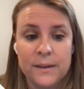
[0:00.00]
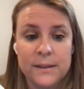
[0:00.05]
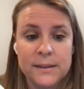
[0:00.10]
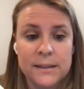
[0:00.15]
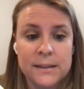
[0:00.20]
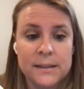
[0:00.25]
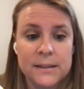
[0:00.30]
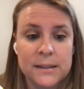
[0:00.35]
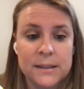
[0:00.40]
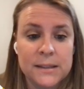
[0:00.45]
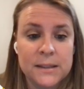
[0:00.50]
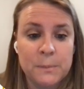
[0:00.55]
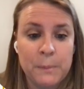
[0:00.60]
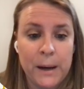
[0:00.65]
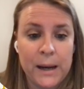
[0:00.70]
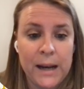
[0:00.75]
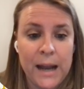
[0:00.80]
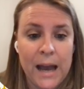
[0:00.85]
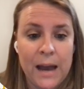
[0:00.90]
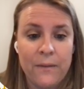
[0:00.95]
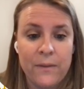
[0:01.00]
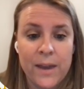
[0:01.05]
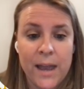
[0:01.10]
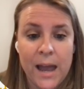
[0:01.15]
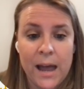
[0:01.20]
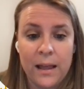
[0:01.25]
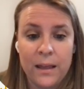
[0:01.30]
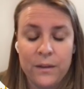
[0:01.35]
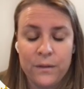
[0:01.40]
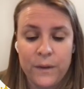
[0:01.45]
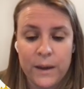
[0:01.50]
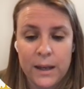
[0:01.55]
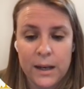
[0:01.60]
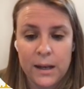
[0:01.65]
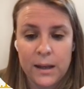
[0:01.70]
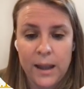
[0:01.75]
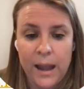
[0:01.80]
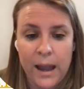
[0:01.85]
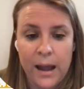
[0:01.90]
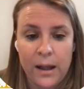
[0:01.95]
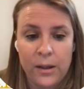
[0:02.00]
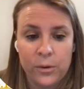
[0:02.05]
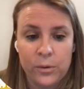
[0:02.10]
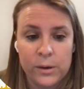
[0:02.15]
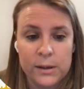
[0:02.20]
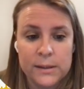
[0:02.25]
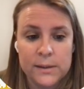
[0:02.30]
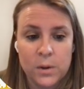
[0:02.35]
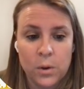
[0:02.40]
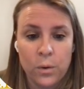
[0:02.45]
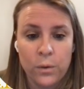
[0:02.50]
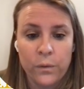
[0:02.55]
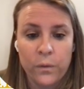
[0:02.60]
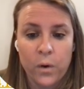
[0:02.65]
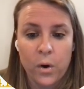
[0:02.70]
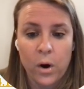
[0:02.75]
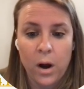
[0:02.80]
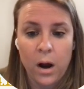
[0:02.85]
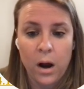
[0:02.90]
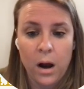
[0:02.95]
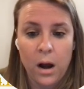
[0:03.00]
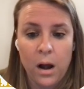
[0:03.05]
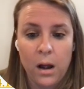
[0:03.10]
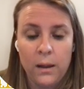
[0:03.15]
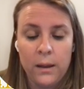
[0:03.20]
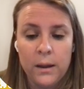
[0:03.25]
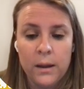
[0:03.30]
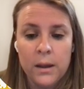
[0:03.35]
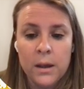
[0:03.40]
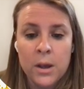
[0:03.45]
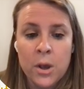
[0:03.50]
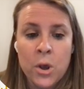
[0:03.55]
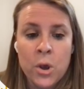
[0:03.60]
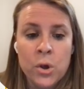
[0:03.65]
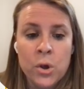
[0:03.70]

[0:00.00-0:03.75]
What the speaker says: This is despite having elevated calories overall.